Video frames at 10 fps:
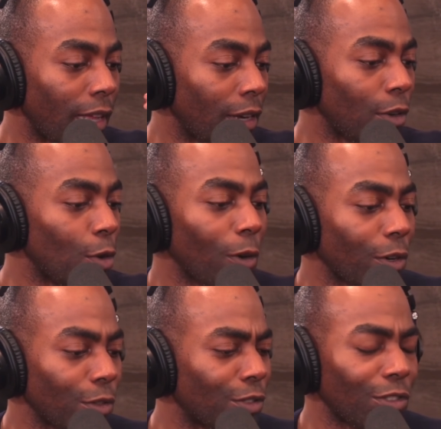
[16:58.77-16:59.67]
New
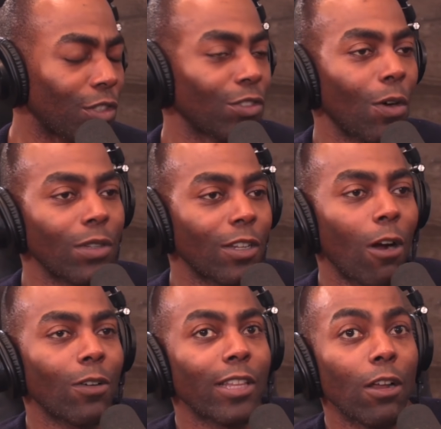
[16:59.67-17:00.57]
Yorkers just aren't
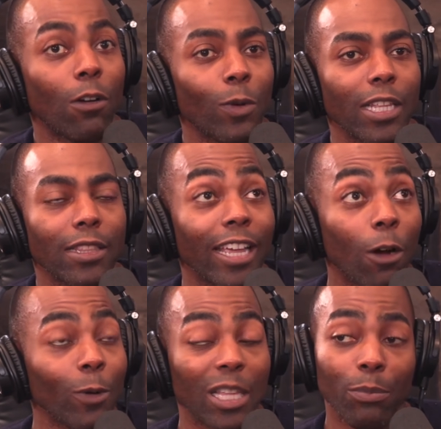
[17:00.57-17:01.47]

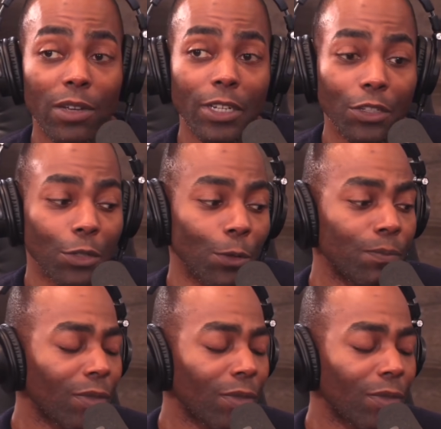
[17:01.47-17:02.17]
really privy to.